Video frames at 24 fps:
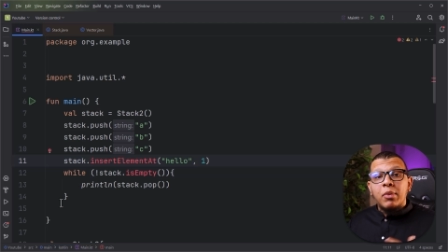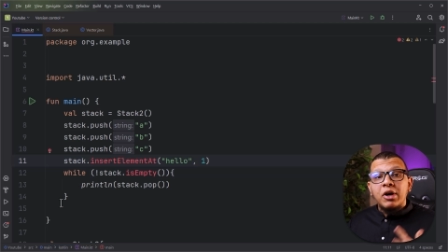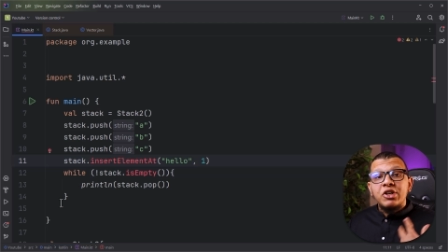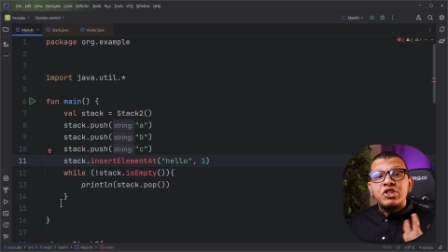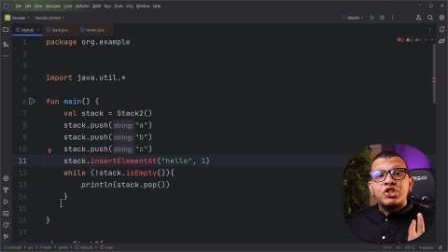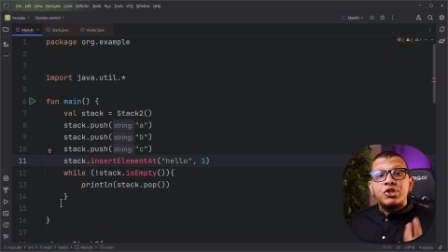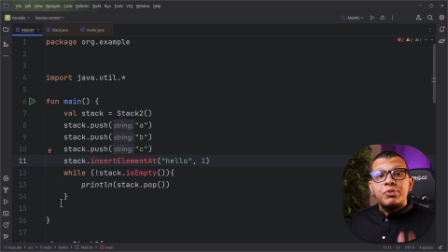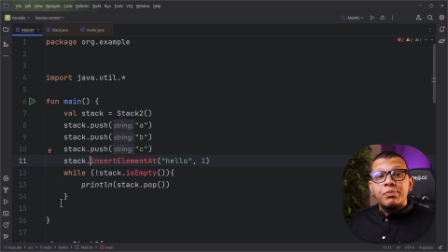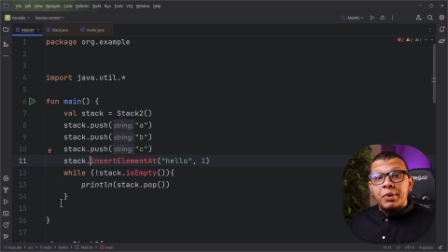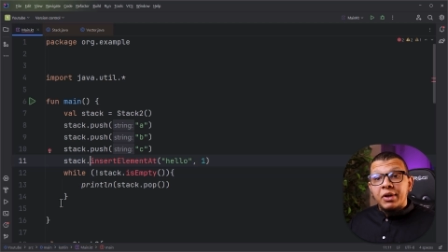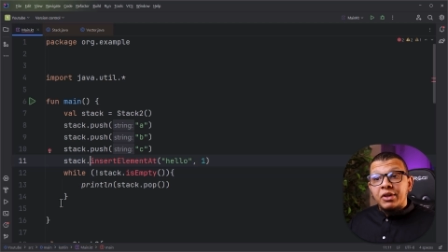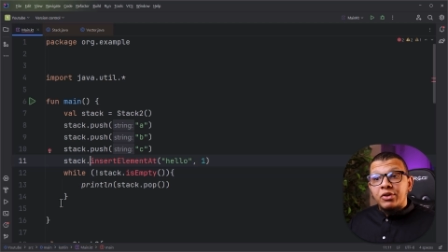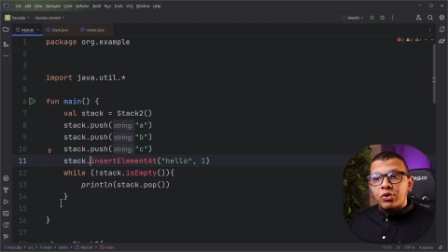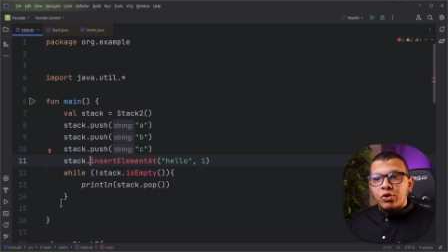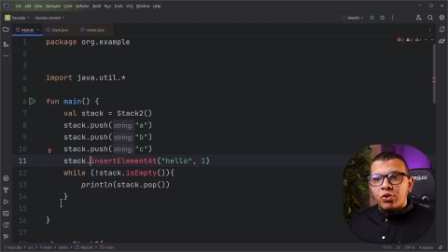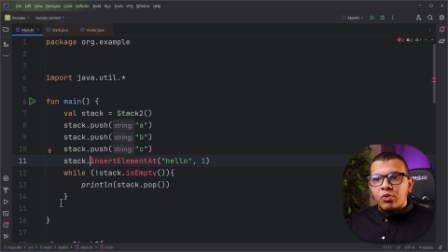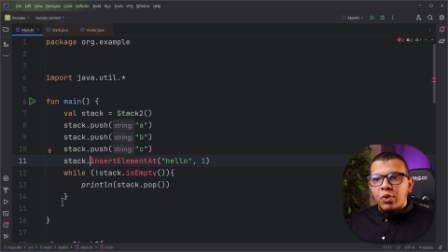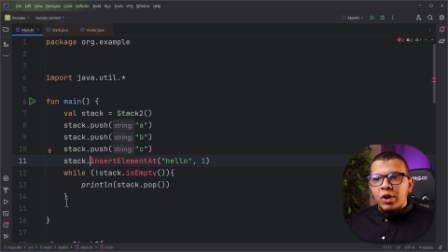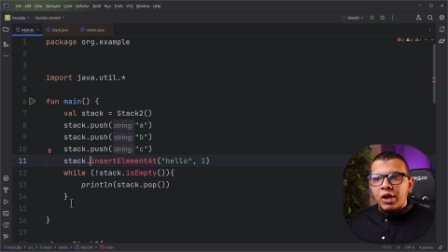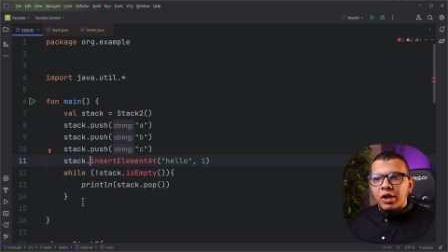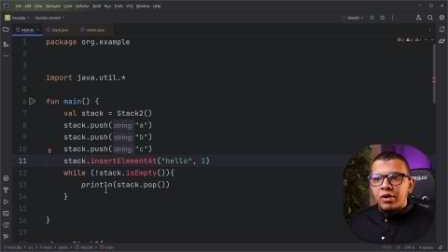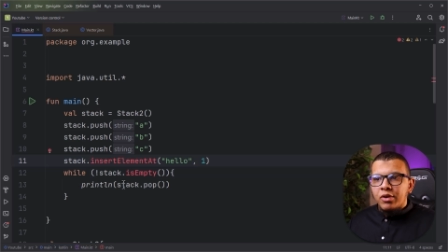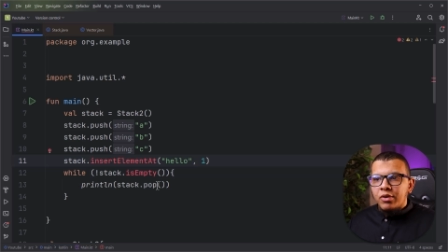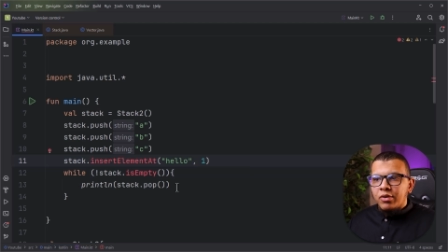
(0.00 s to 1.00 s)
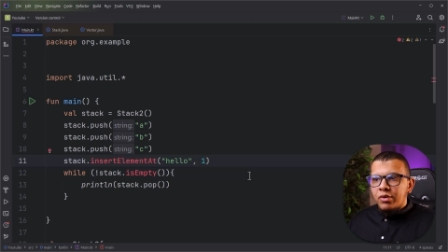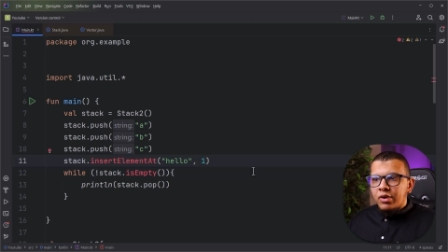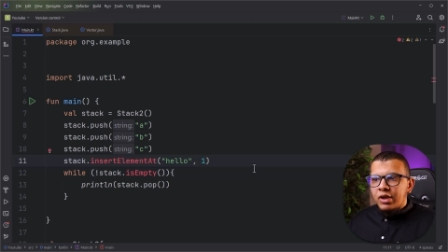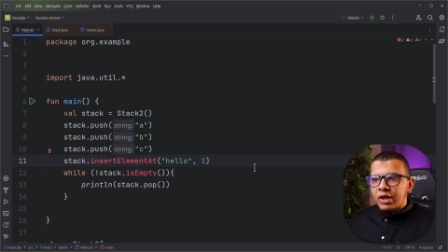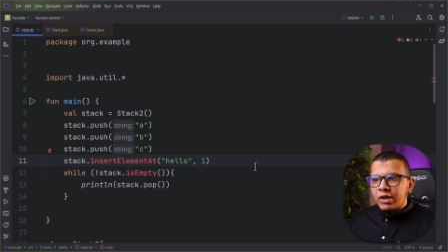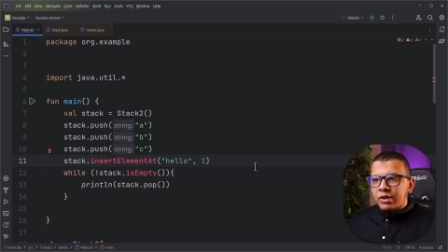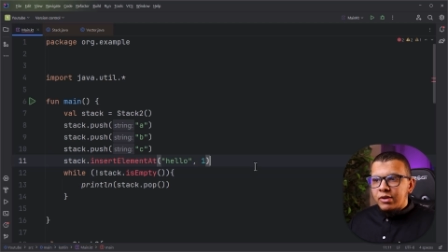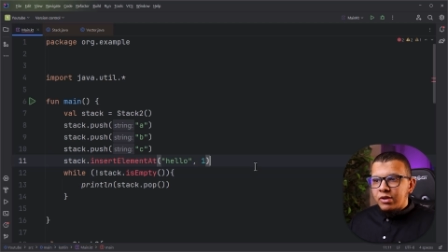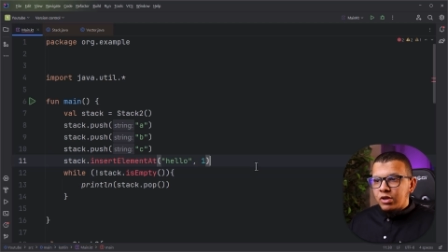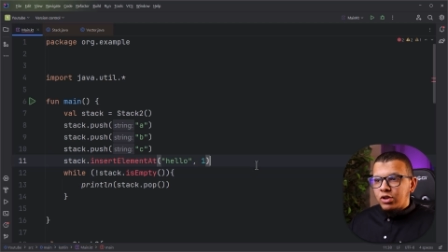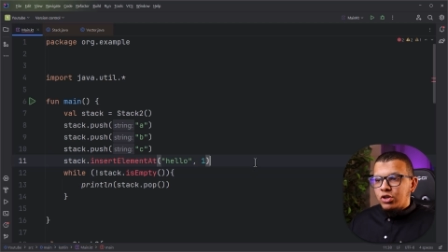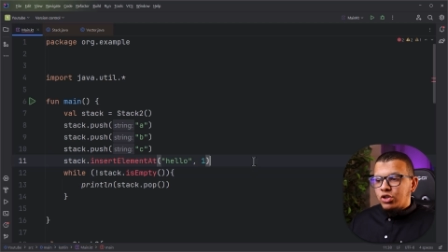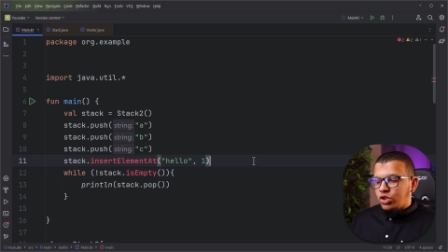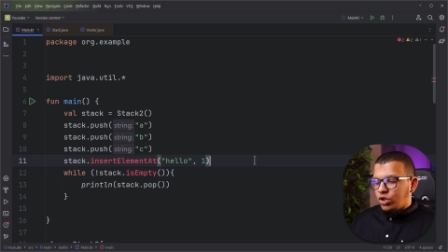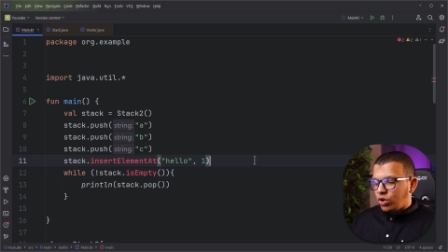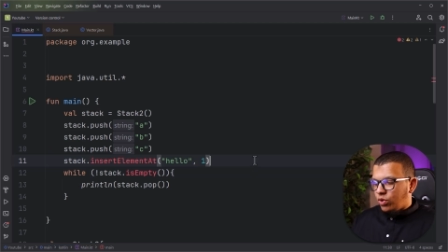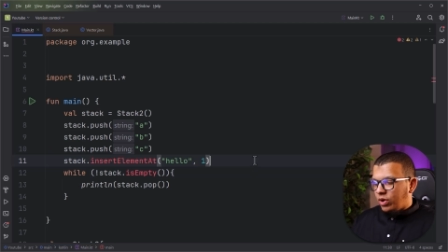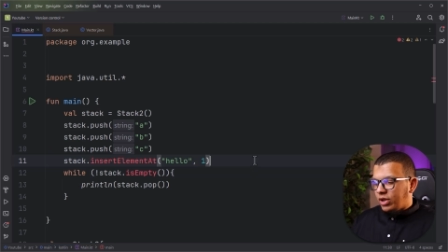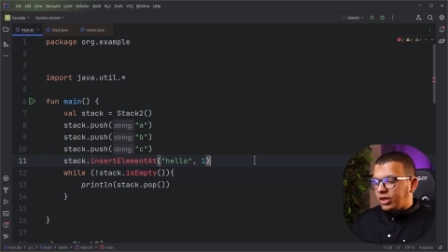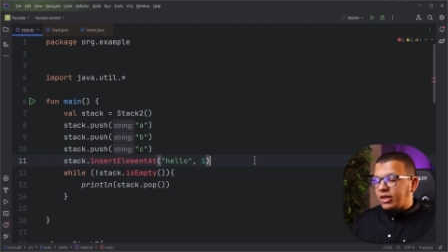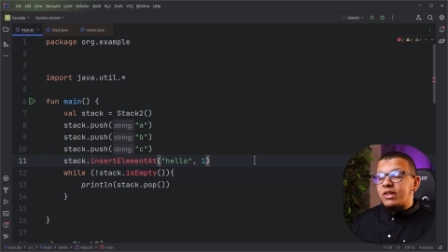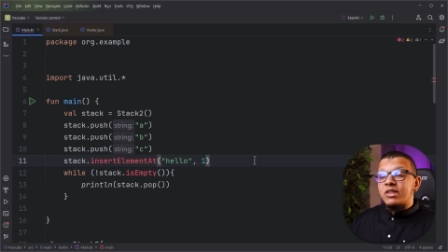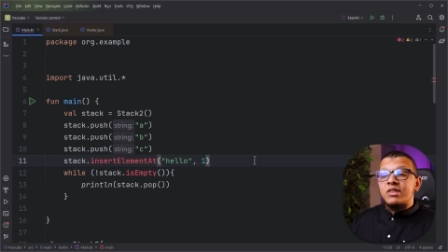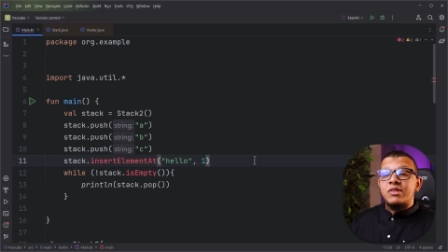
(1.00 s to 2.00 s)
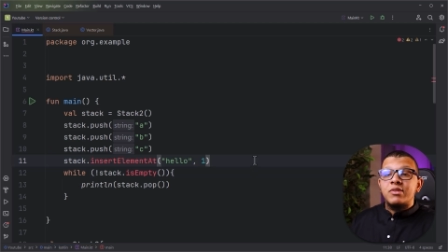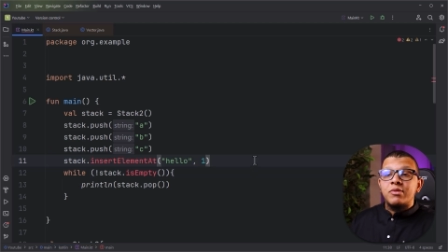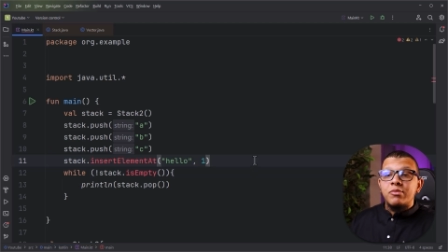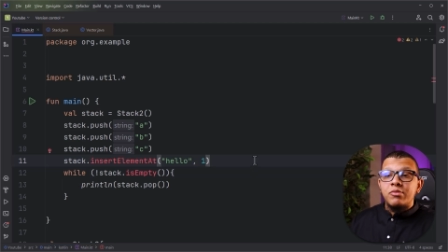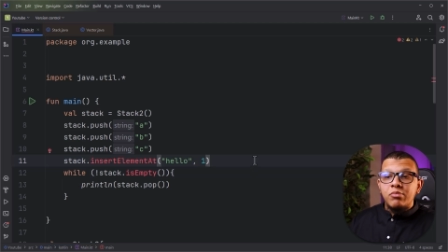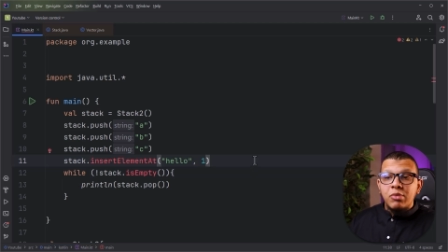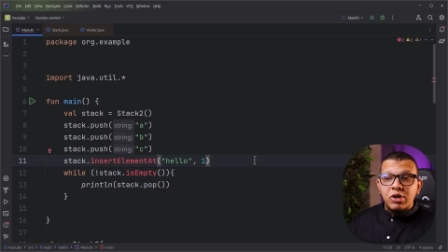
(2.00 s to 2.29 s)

a much better way, okay? So it is